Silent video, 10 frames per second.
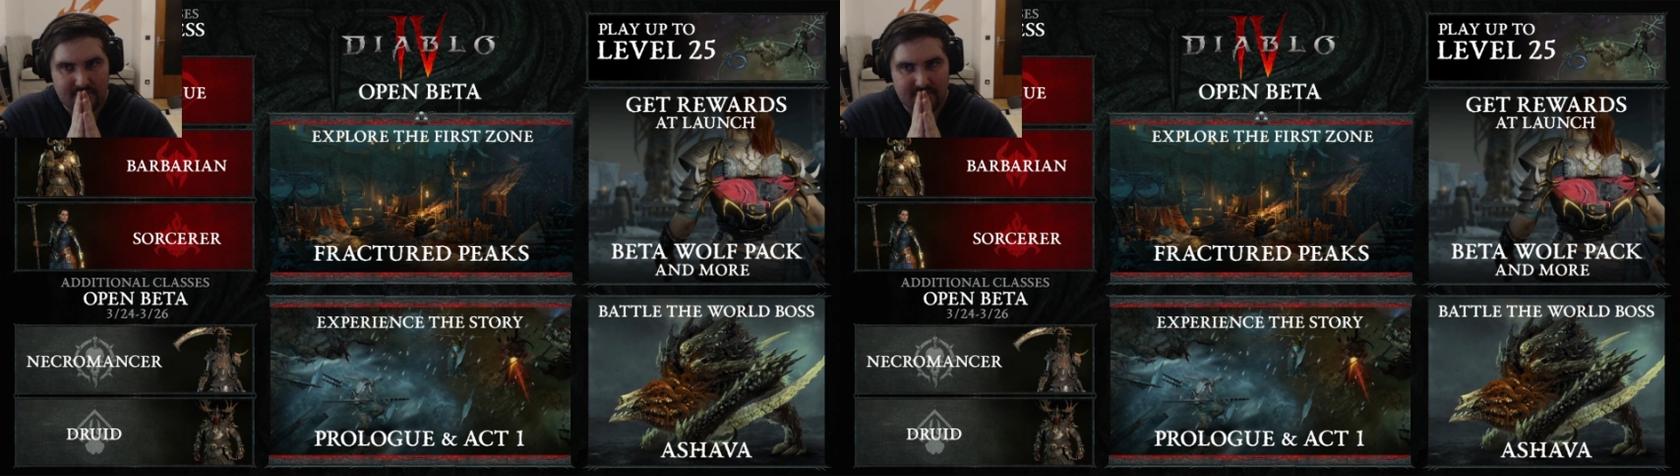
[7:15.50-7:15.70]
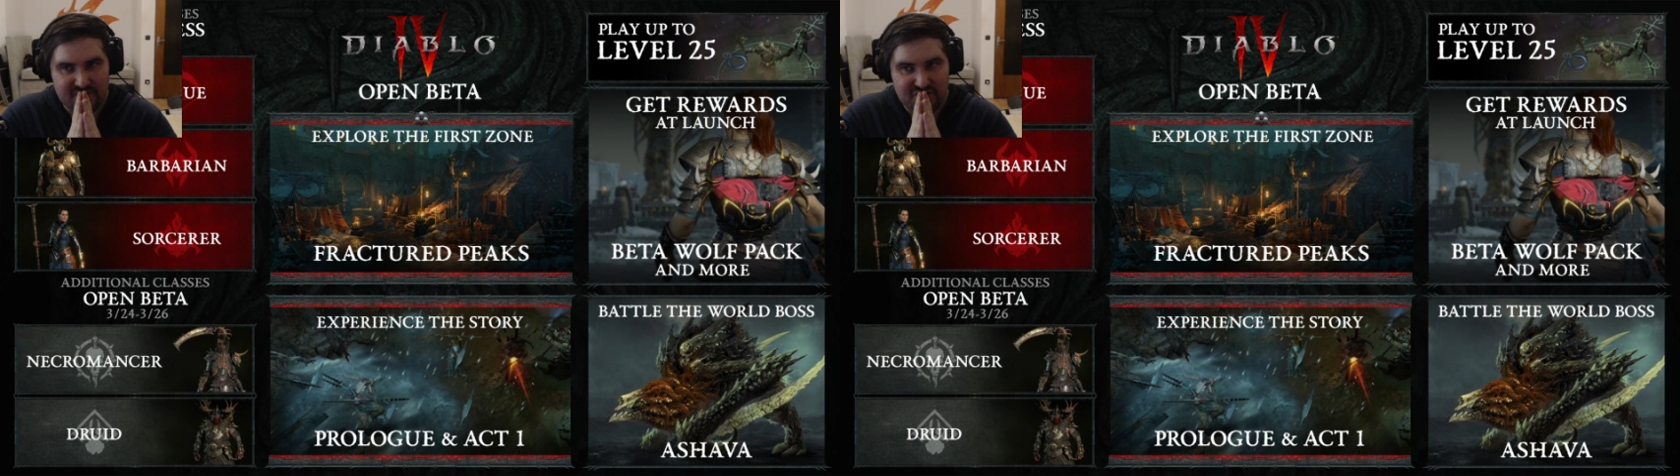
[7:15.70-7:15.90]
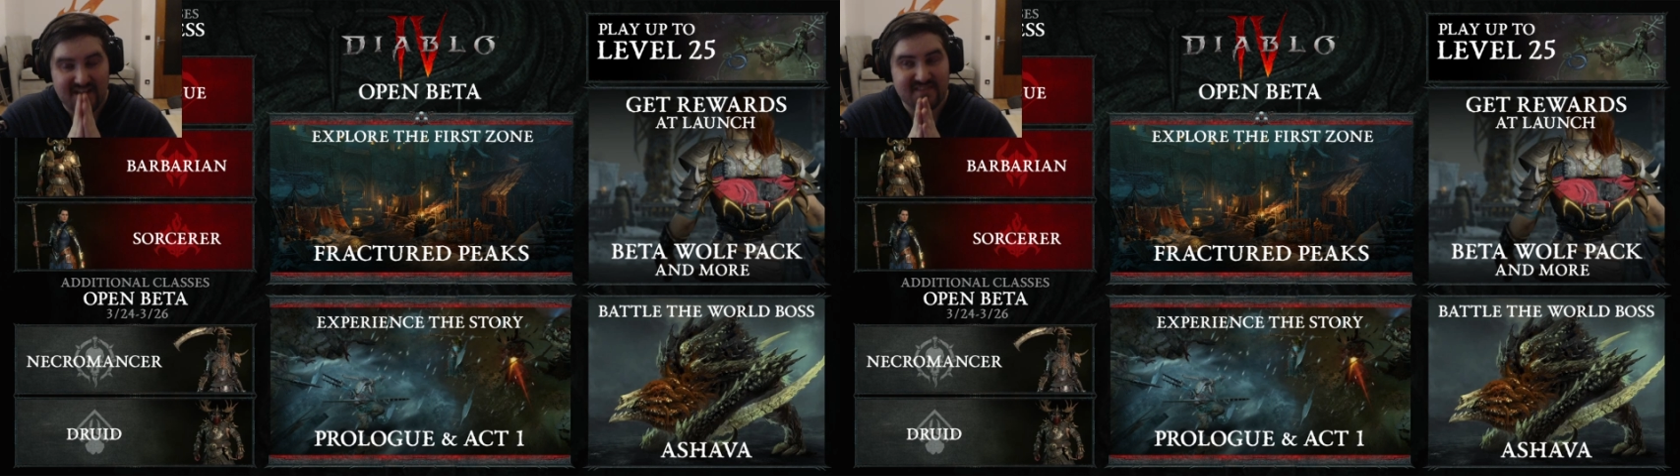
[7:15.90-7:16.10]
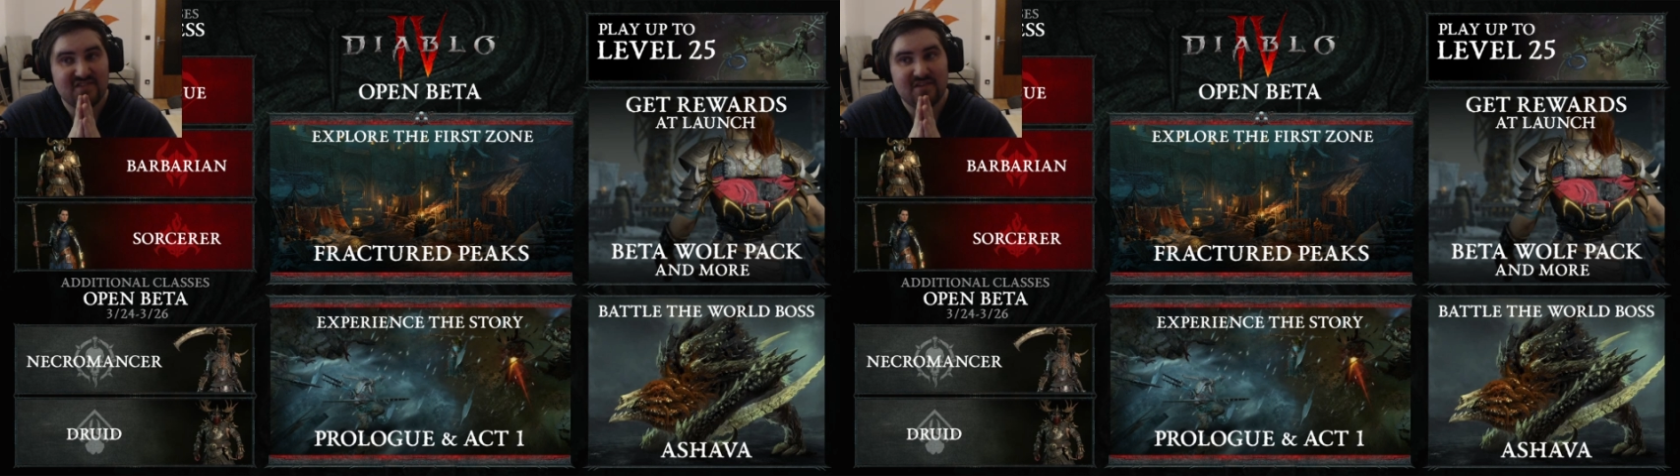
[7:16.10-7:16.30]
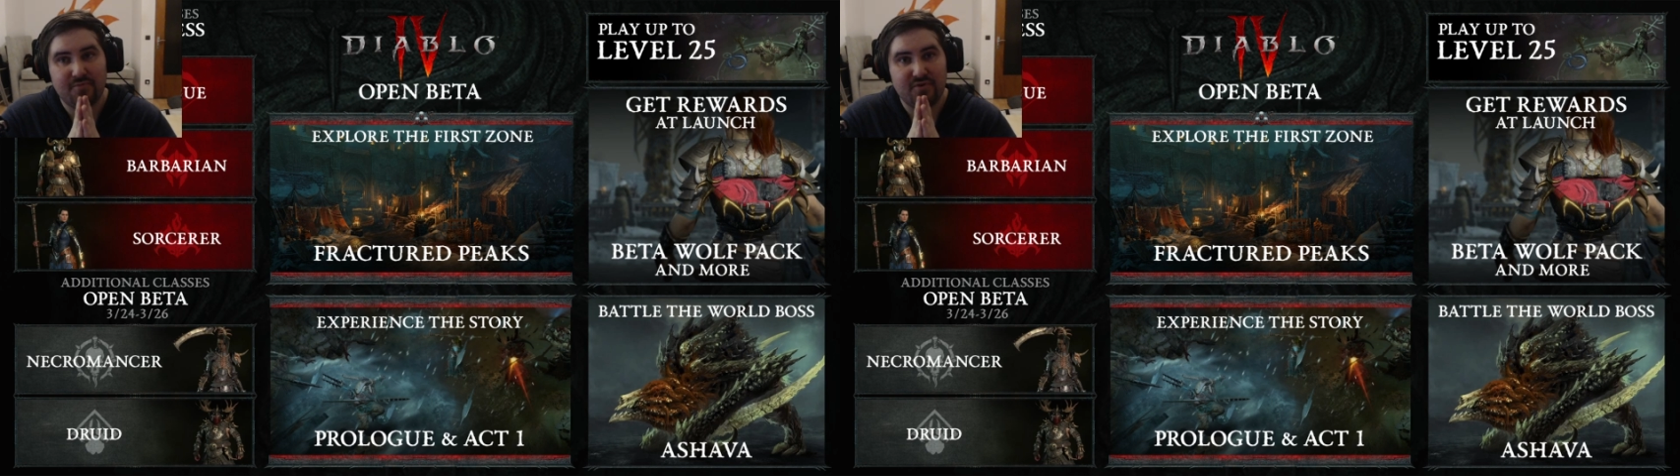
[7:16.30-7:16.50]

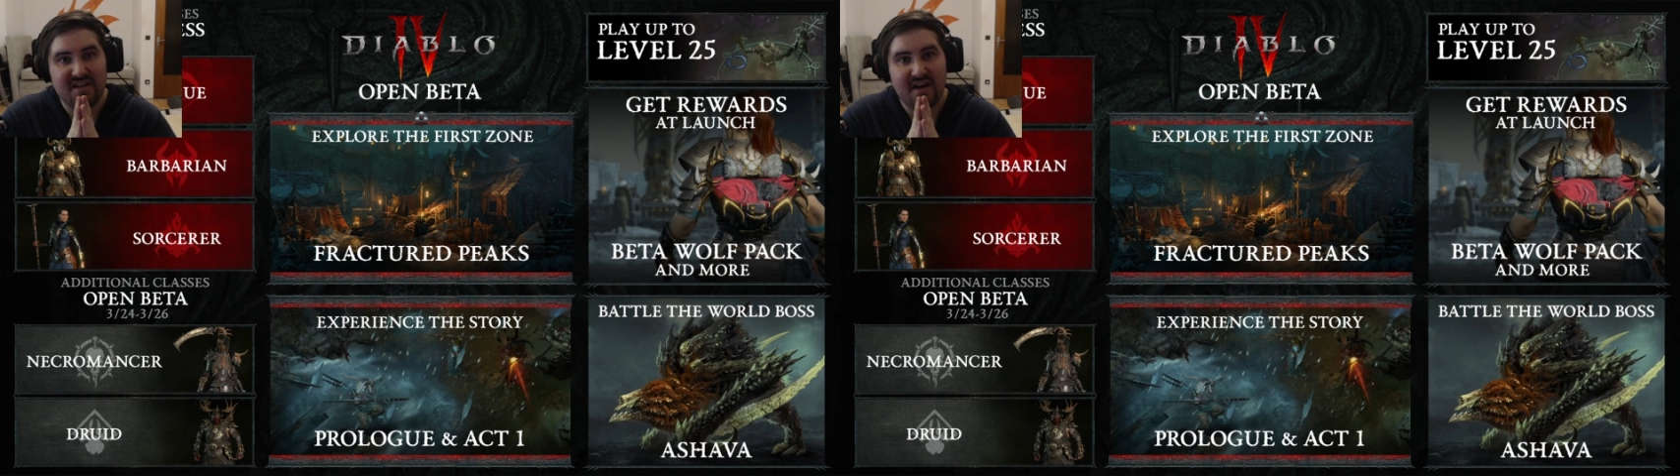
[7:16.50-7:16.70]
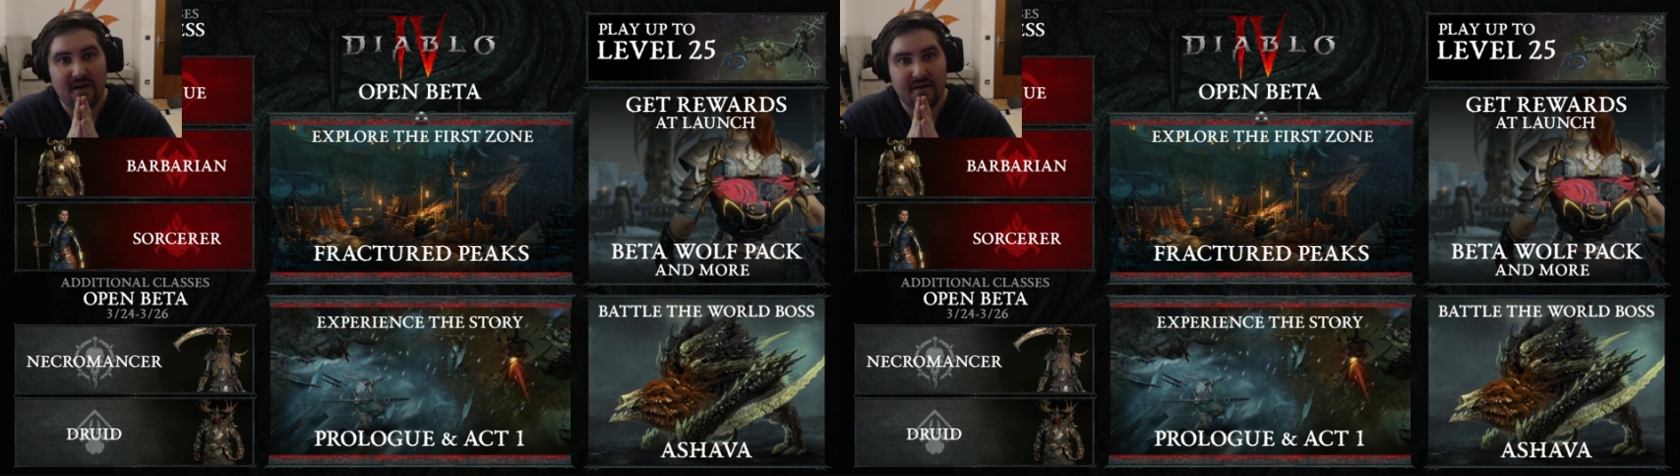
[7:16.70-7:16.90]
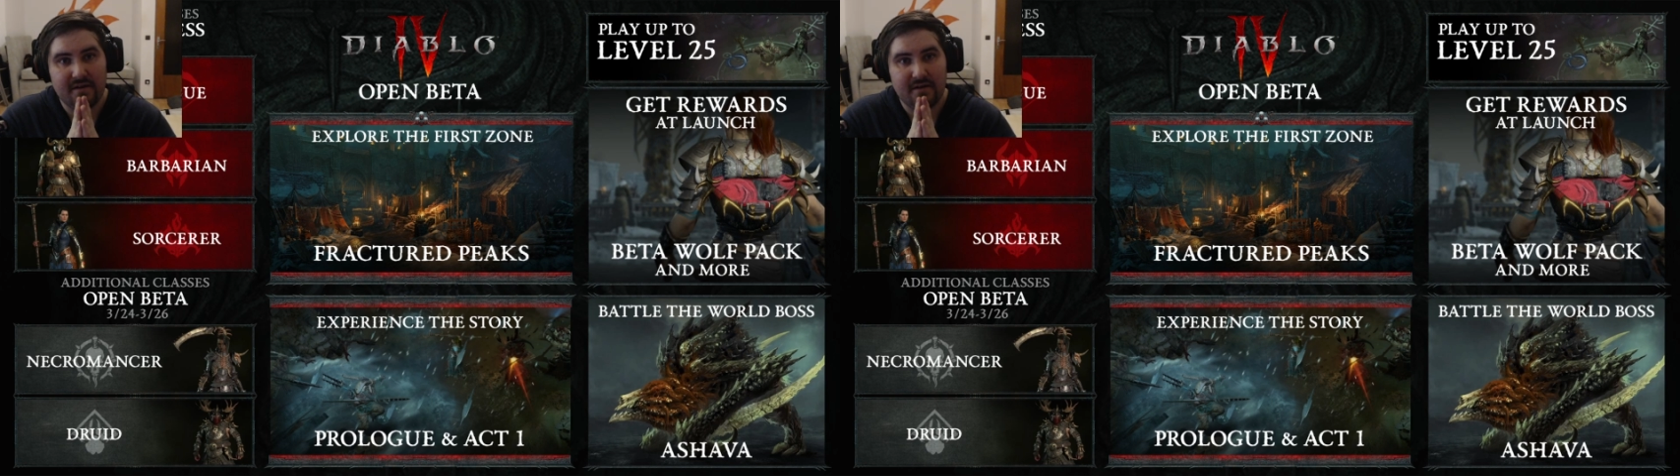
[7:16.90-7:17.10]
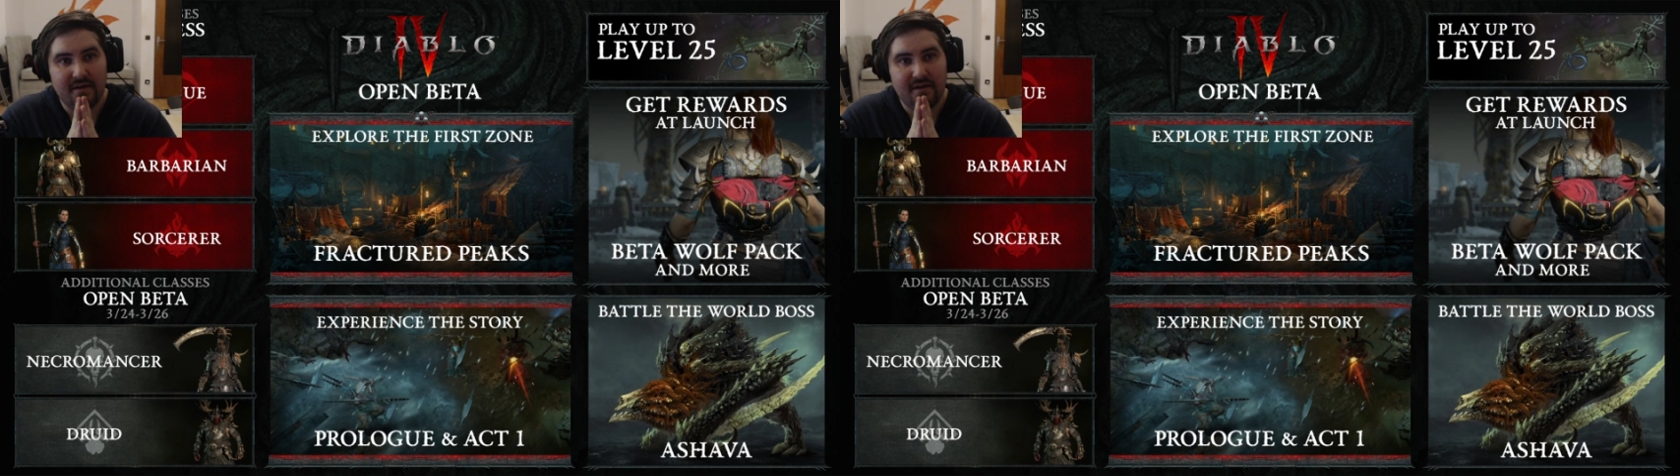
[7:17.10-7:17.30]
Chances are pretty high